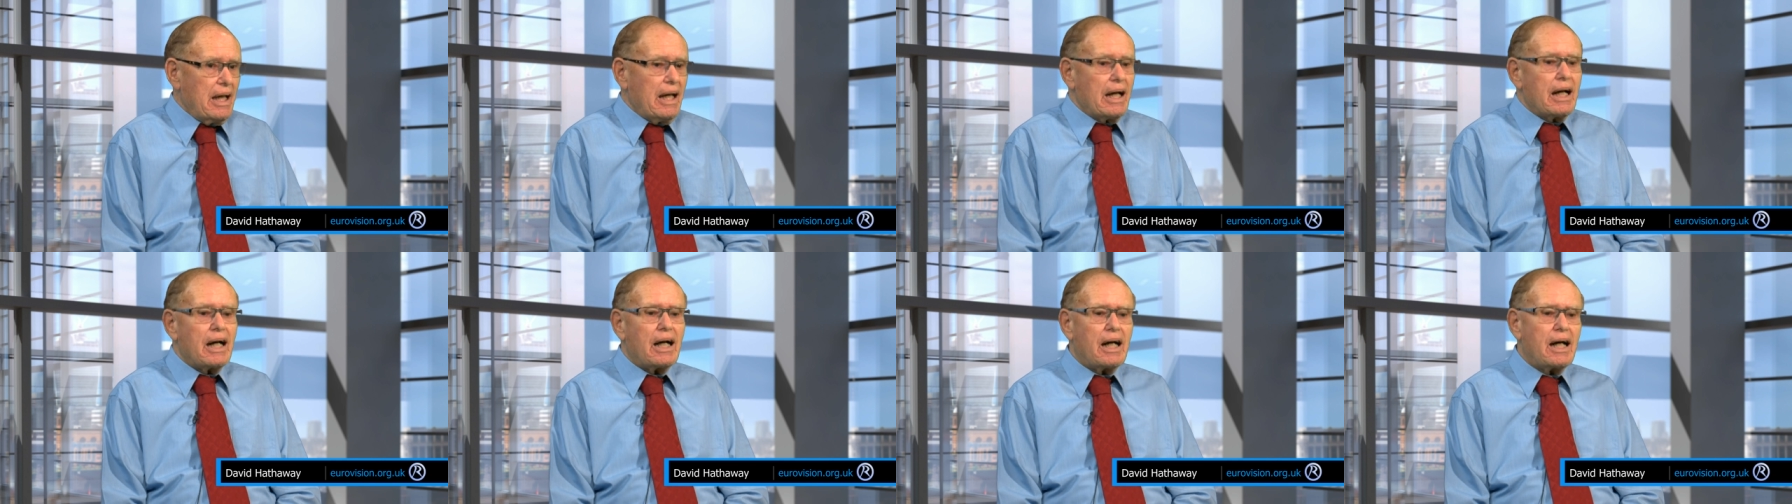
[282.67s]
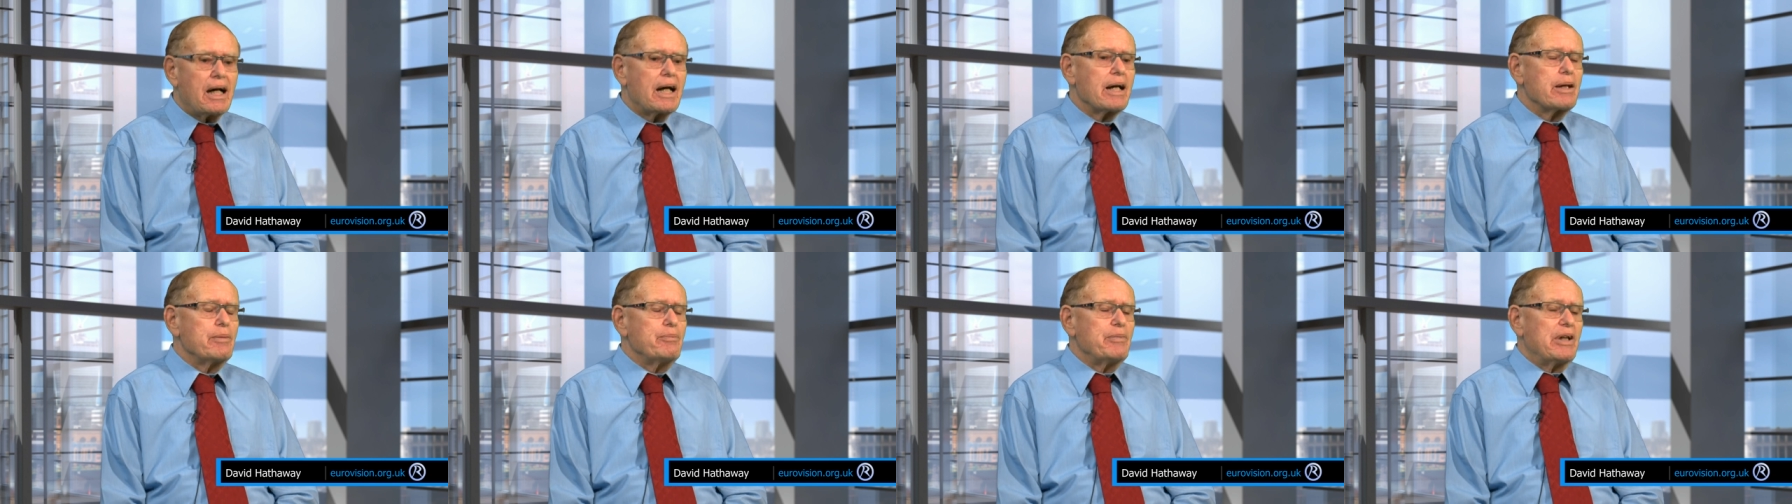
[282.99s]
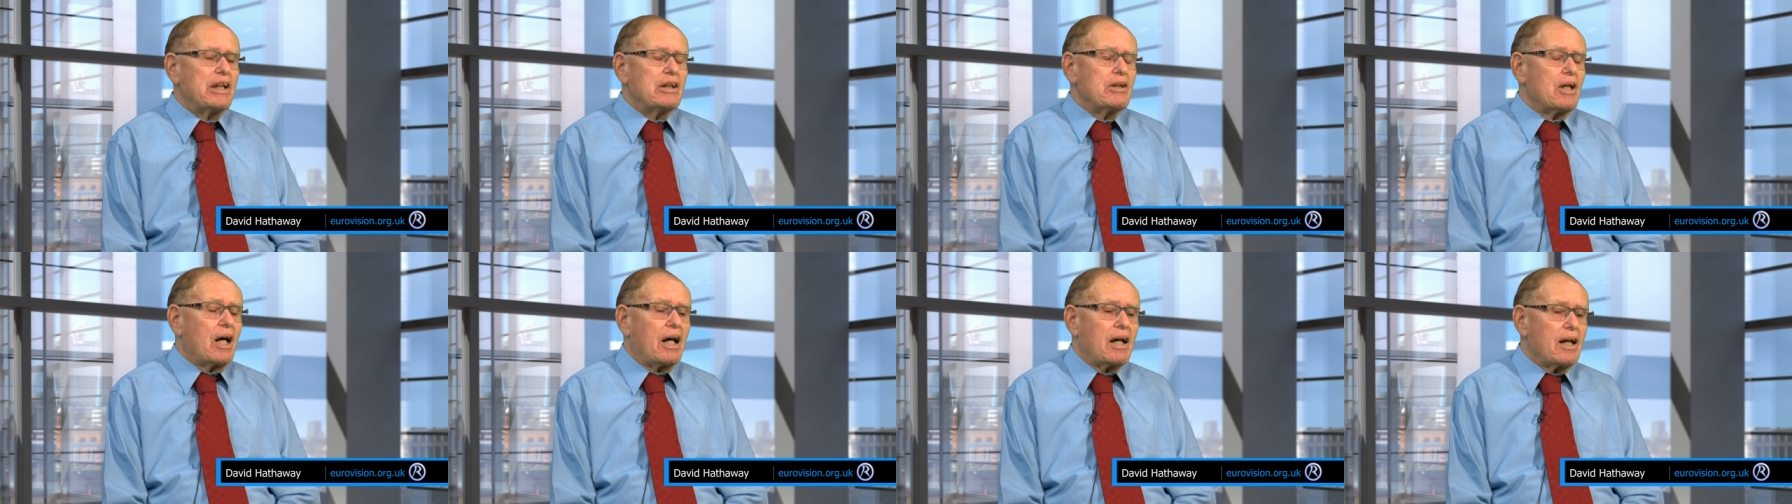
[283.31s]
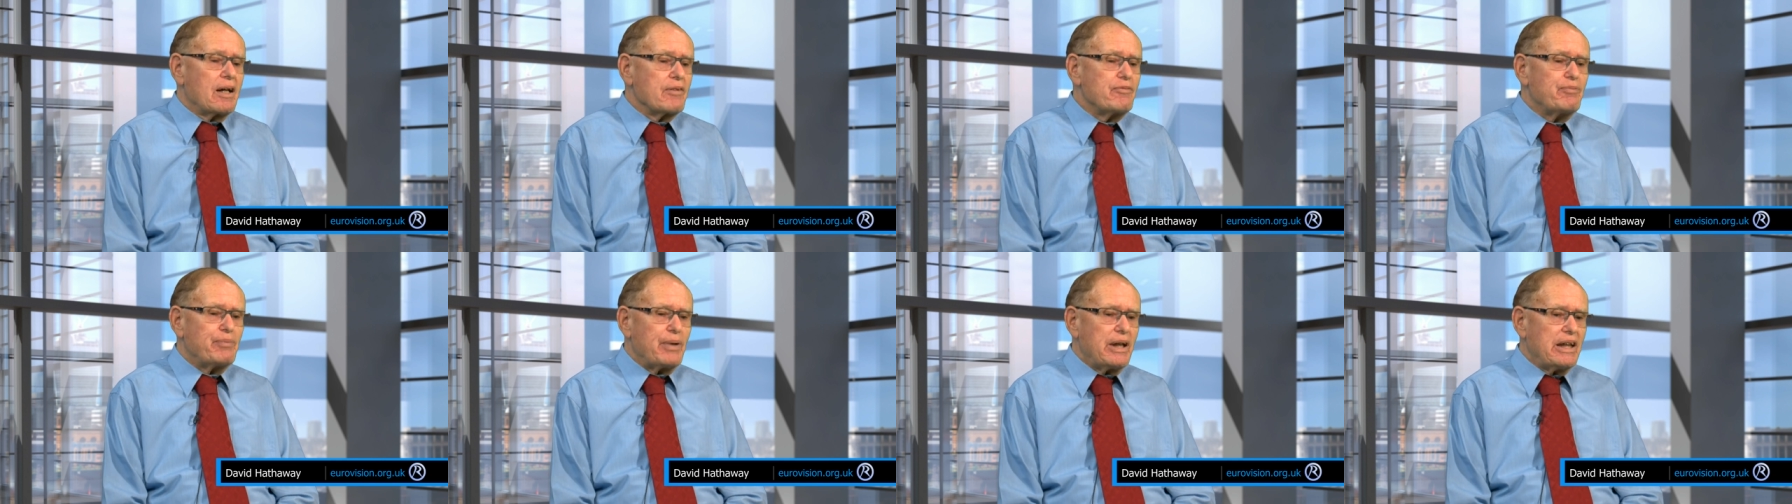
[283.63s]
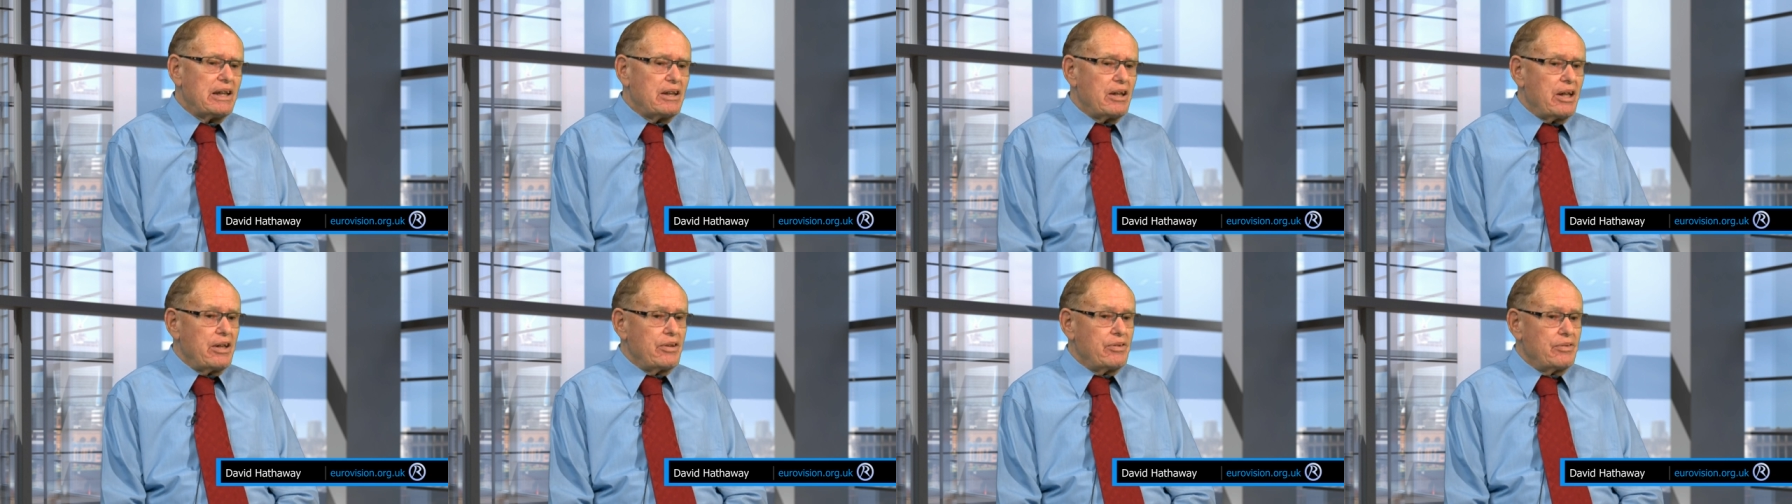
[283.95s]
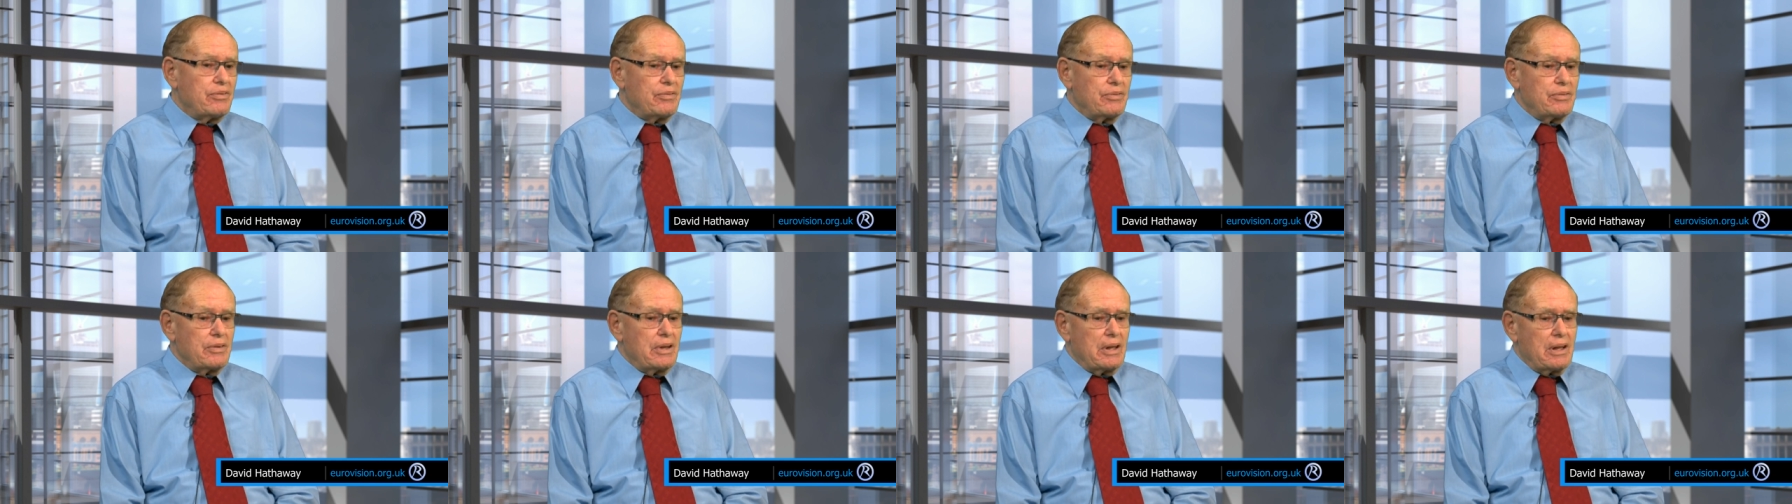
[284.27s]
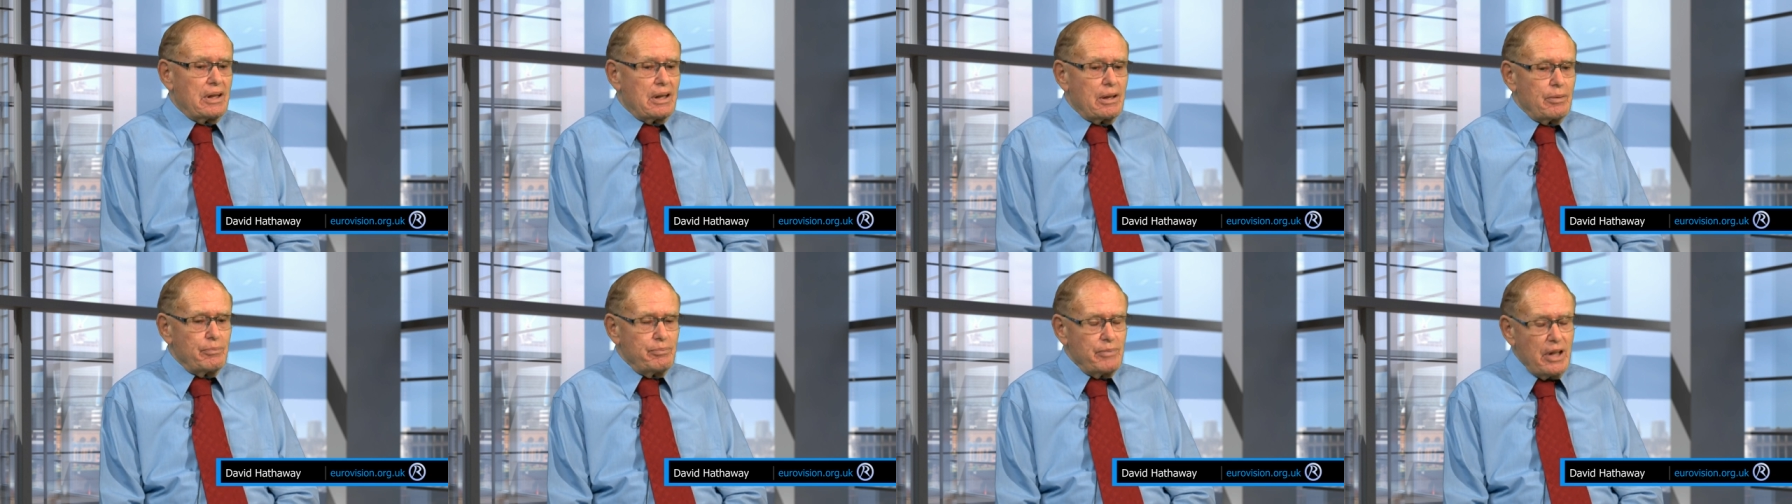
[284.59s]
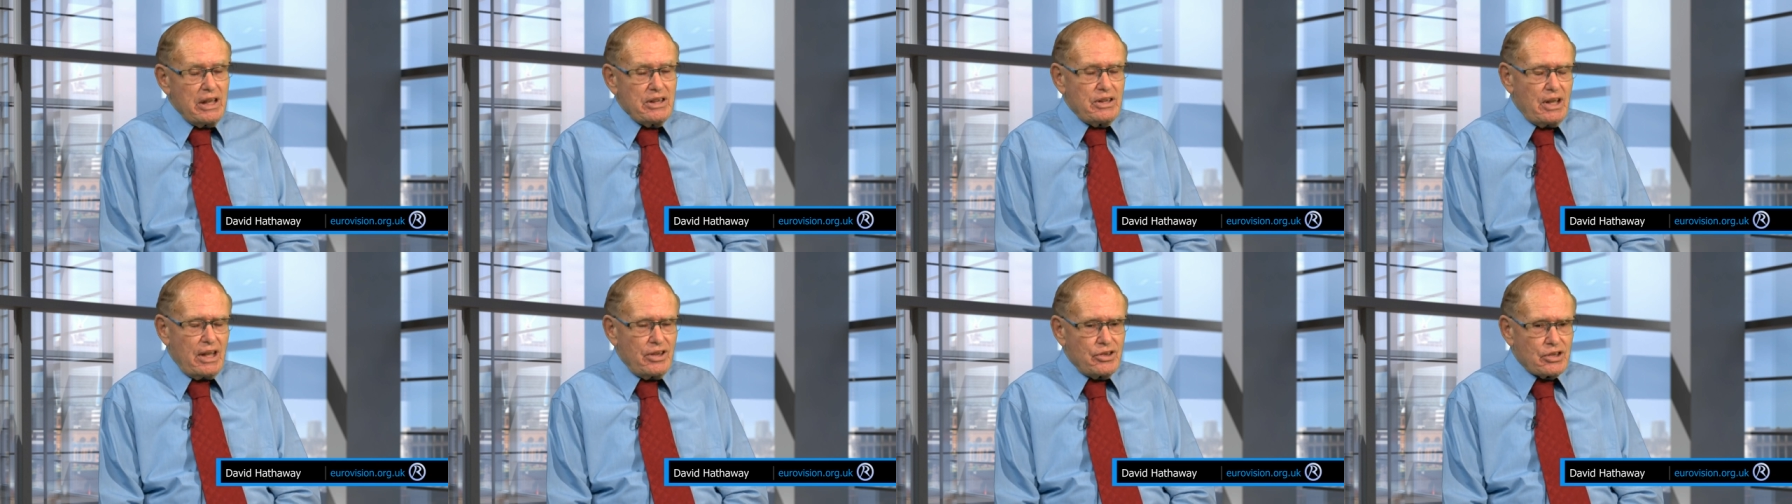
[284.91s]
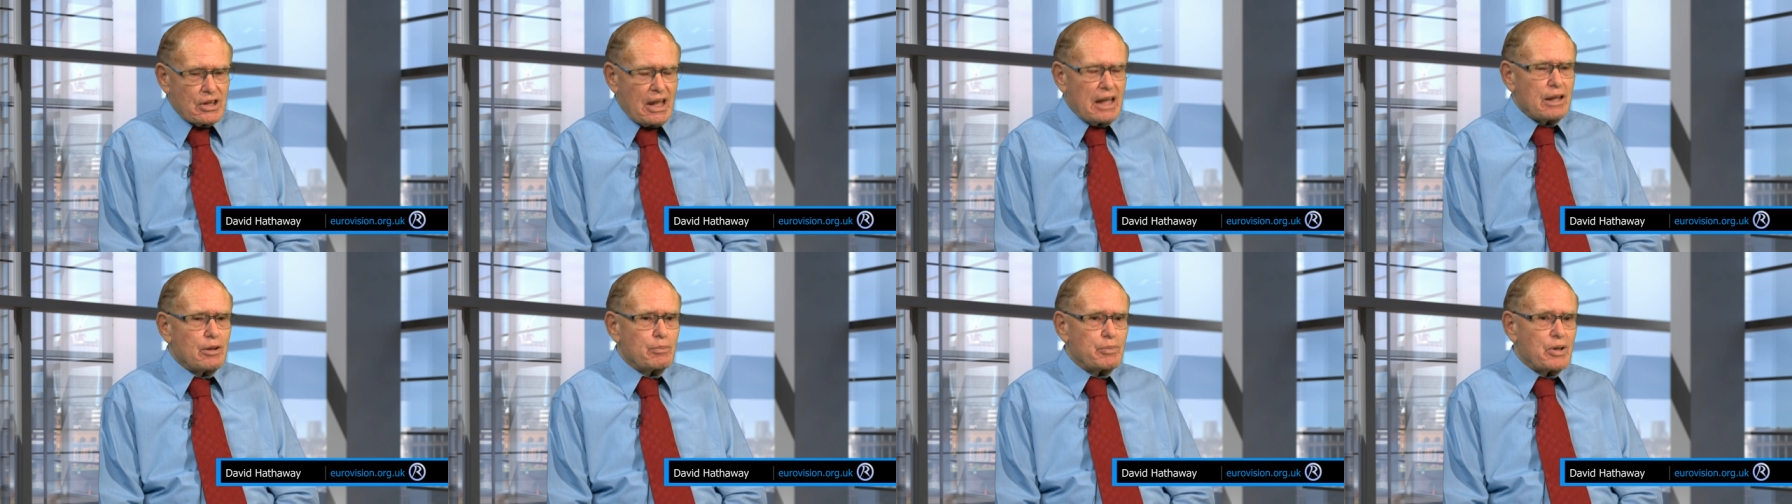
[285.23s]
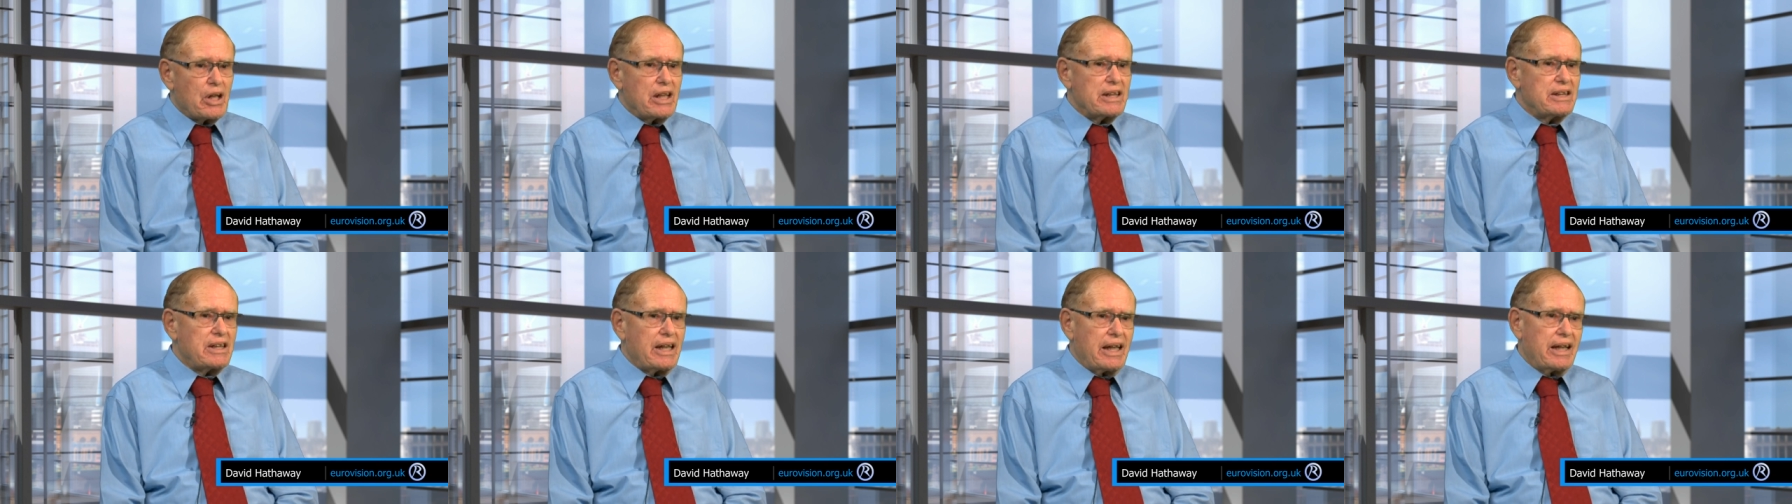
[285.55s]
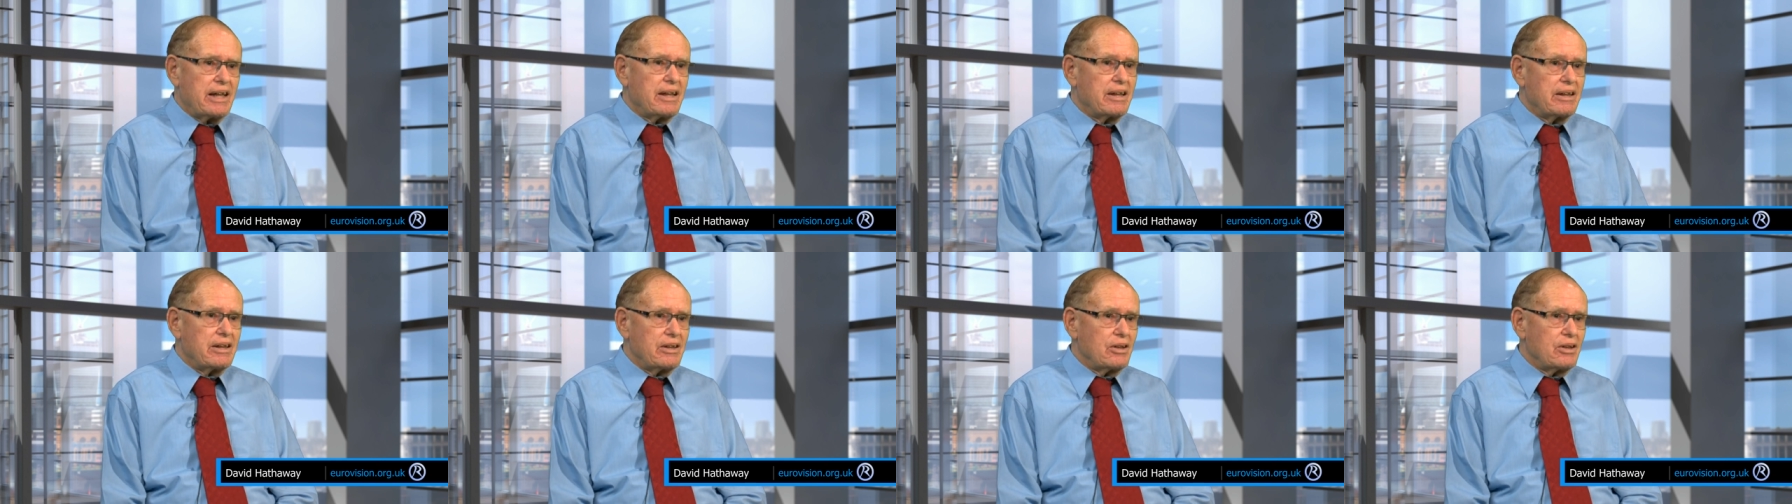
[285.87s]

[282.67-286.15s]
I mean, I've been in meetings celebrating,